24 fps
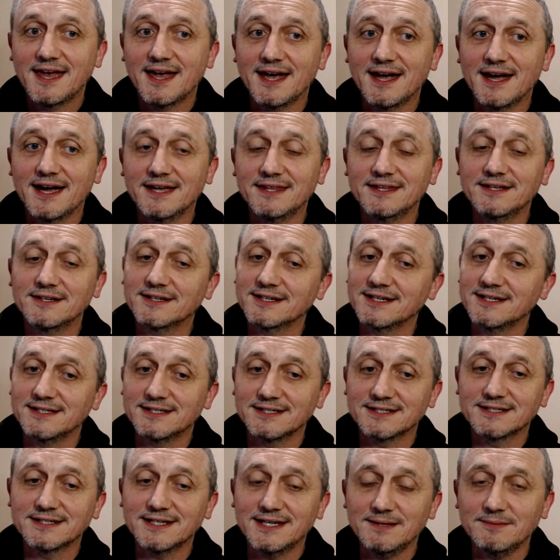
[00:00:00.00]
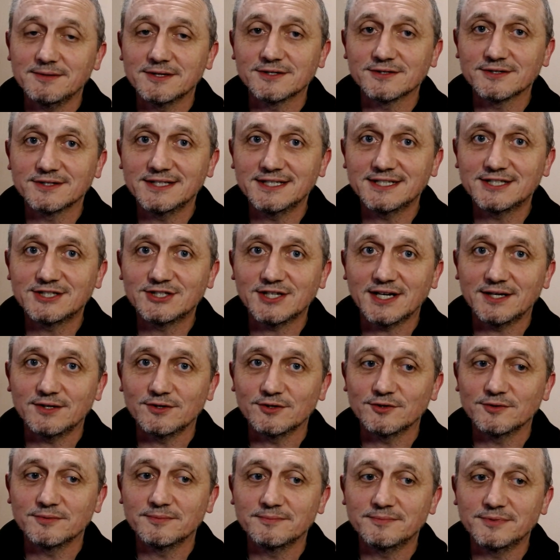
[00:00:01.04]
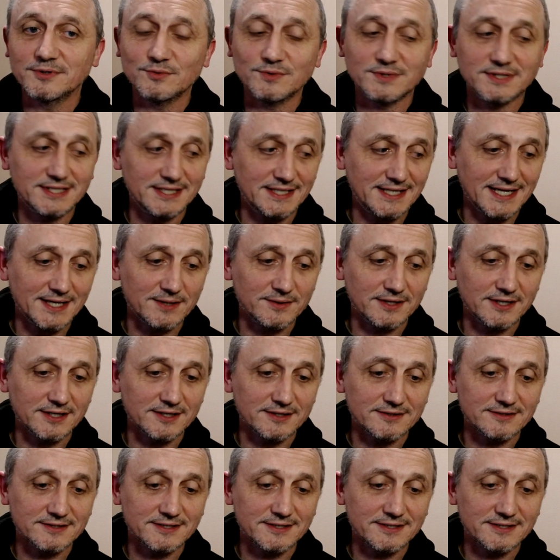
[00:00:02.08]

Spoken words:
and then I can just keep those on this channel, but we'll see how it goes.